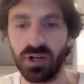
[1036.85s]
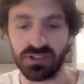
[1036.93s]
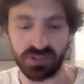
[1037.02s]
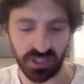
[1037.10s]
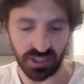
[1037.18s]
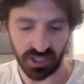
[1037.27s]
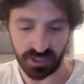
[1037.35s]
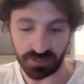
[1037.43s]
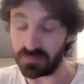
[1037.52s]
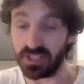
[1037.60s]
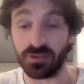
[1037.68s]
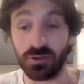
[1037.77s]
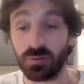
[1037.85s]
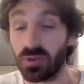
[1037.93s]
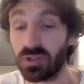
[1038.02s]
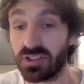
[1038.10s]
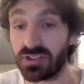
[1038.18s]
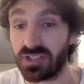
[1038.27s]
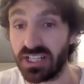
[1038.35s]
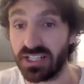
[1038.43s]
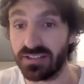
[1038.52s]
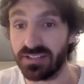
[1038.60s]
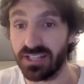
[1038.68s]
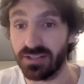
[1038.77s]
And suddenly you're like, this is what this scene
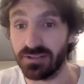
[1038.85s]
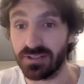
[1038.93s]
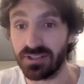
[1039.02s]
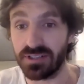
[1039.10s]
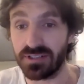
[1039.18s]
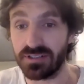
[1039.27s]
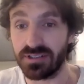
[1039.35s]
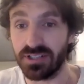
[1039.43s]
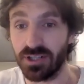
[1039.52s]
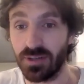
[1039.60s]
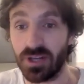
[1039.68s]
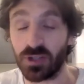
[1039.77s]
is now, you know?